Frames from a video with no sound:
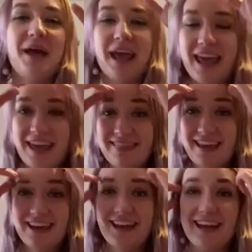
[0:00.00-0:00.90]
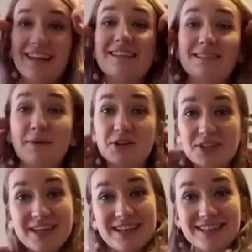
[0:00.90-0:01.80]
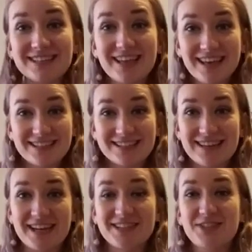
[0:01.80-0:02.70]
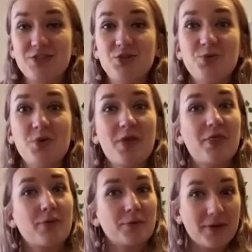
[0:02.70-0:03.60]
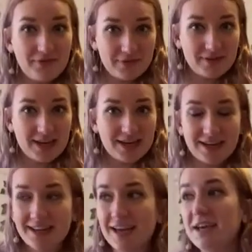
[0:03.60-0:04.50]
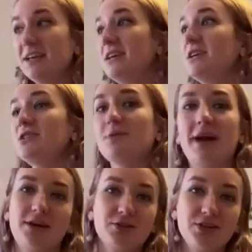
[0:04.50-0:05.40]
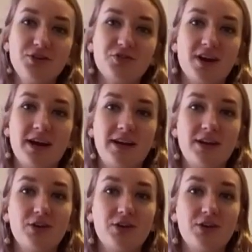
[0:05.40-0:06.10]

And that especially extends to thrifting. So I actually tried